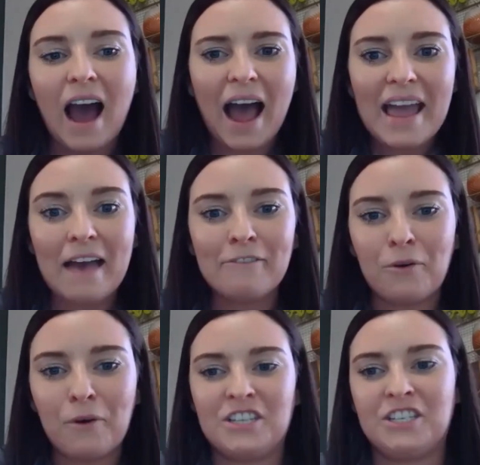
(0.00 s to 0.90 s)
I have a
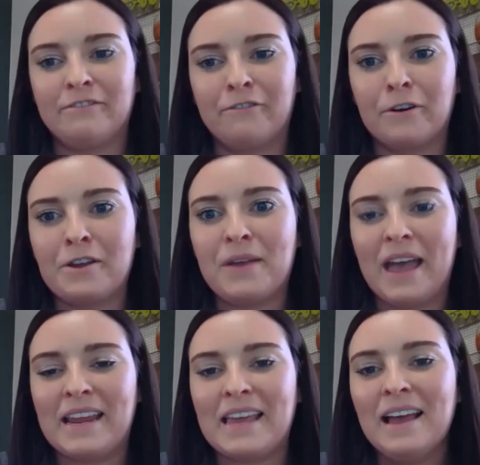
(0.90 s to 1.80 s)
question for you,
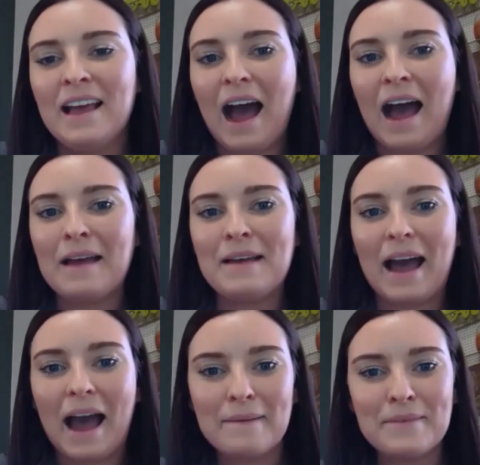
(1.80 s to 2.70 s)
Kenny. I,
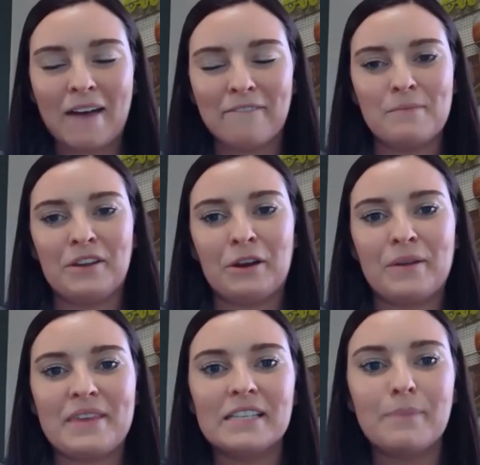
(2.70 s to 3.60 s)
I'm not familiar
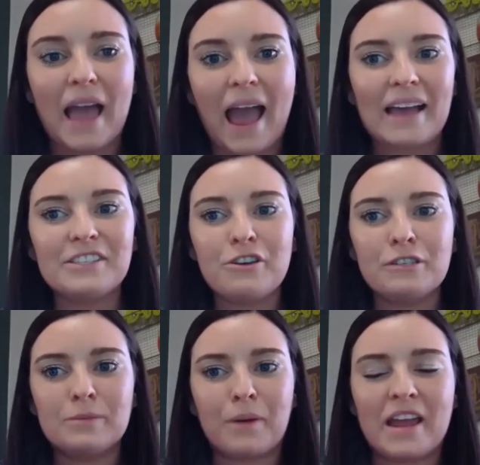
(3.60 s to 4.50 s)
with this, but as you
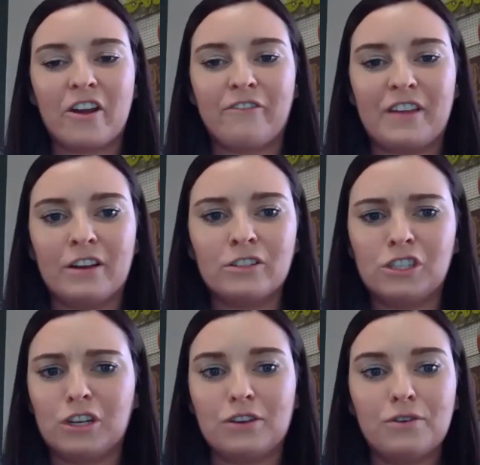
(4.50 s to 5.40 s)
spray your fields,
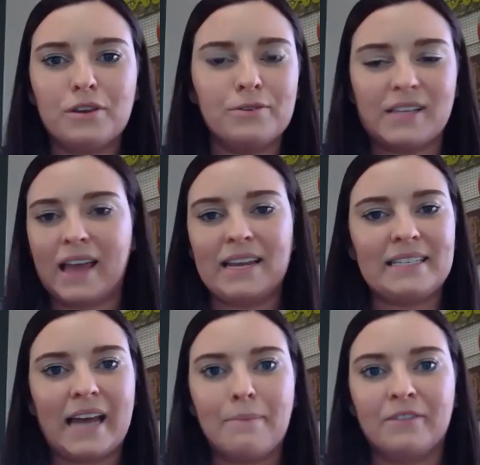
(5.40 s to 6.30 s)
do you use any
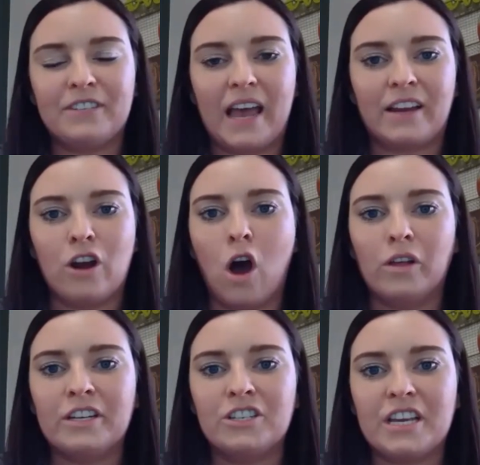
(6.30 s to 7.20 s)
type of
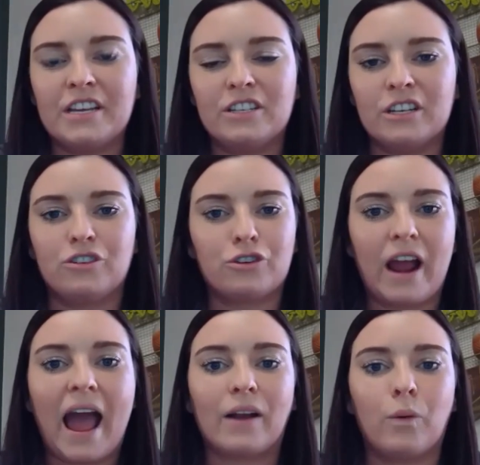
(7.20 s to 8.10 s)
technology to
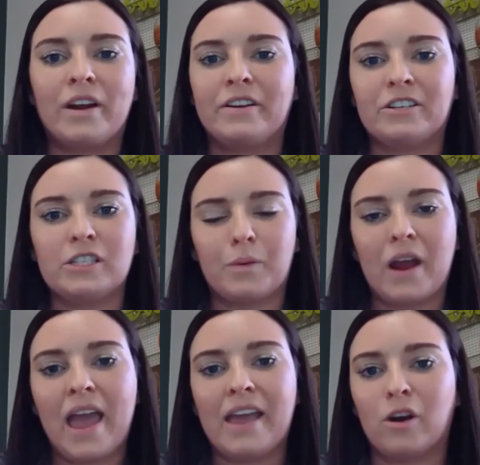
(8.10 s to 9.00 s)
track where you're
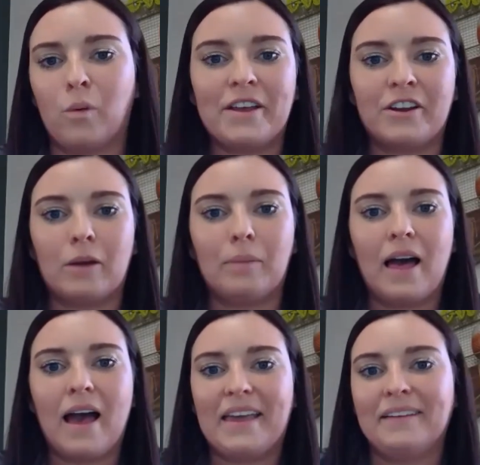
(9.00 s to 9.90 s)
spraying or what you're
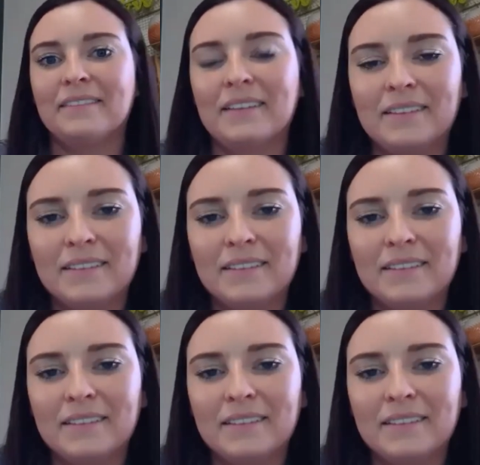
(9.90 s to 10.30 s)
applying?